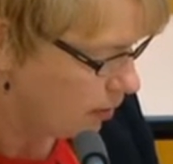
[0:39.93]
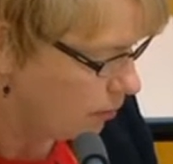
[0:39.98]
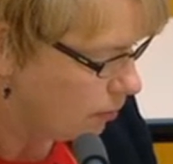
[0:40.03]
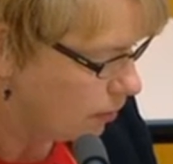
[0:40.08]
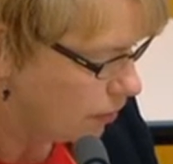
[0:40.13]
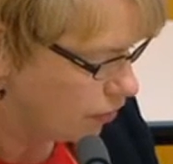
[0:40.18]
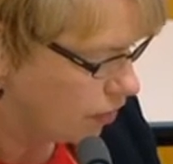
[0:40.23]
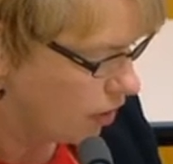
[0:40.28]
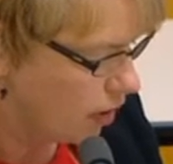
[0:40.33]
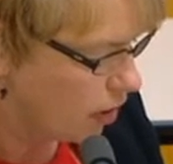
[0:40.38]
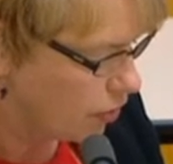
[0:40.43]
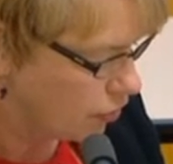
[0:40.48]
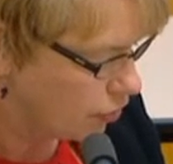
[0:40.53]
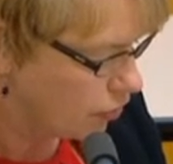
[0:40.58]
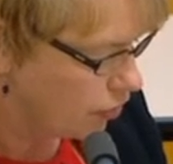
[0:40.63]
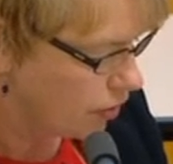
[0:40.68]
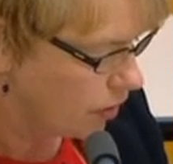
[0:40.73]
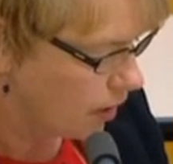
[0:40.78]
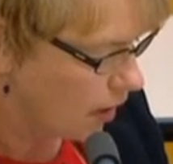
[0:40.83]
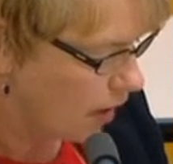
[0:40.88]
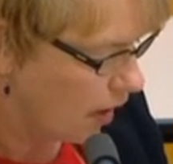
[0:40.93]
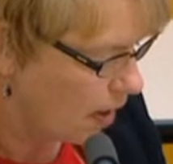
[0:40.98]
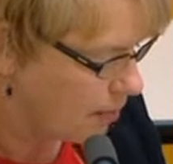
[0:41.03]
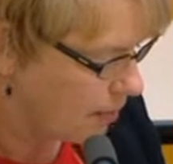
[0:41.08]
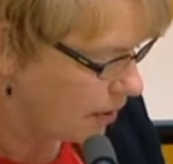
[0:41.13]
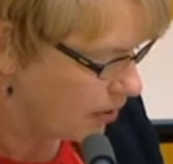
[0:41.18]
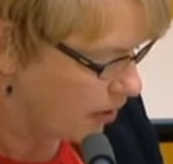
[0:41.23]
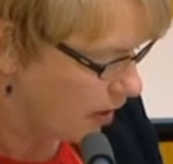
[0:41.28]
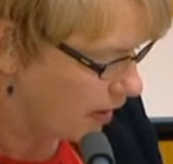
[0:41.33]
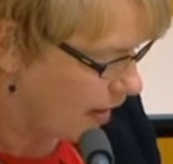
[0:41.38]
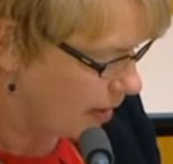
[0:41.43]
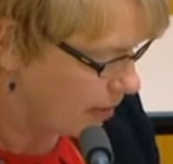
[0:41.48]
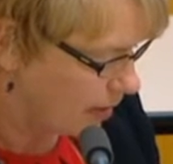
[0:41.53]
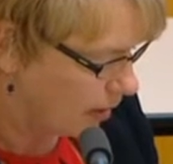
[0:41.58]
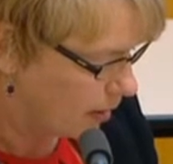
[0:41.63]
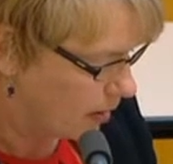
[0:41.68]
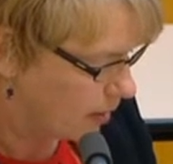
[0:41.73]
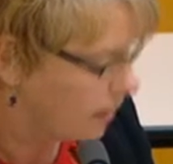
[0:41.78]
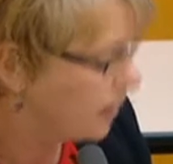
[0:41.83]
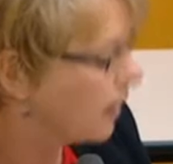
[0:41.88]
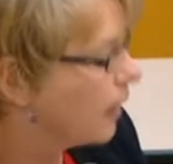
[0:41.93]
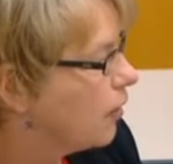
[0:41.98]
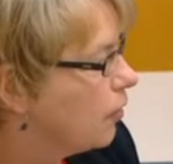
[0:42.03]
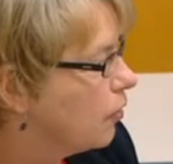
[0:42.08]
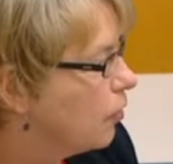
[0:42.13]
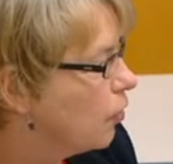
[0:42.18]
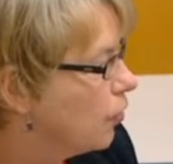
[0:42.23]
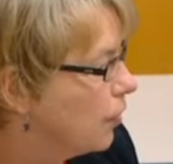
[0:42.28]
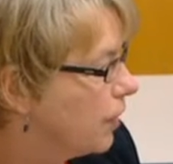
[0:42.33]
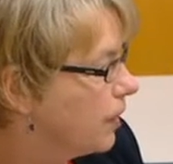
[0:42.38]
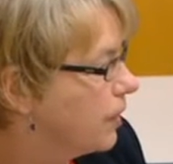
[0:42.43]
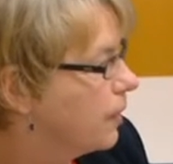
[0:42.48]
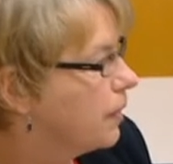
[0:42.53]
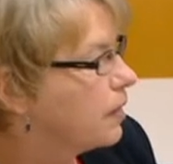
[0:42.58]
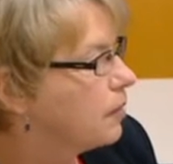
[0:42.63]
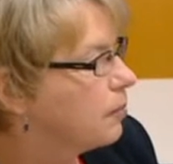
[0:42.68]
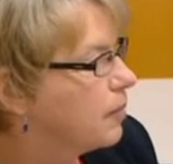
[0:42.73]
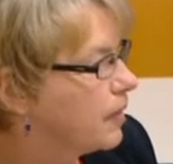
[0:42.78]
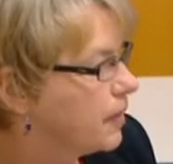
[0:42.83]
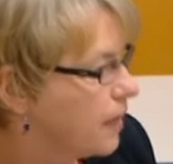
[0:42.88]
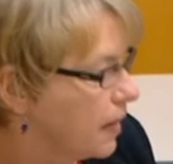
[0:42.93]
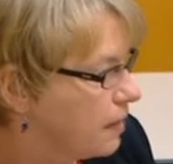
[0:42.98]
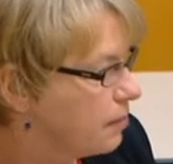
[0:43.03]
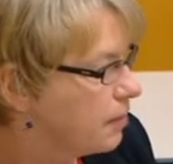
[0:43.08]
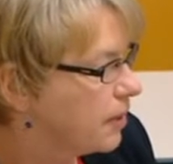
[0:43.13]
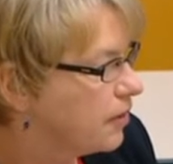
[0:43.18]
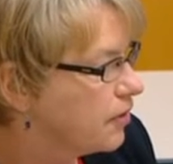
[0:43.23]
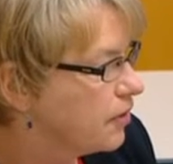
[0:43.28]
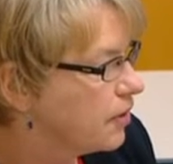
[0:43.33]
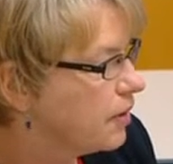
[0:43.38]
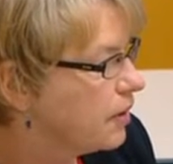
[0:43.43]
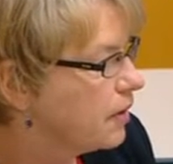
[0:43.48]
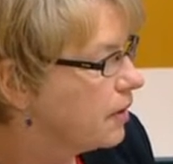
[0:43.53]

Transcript: which are ocean and climate dynamics and earth system assessment.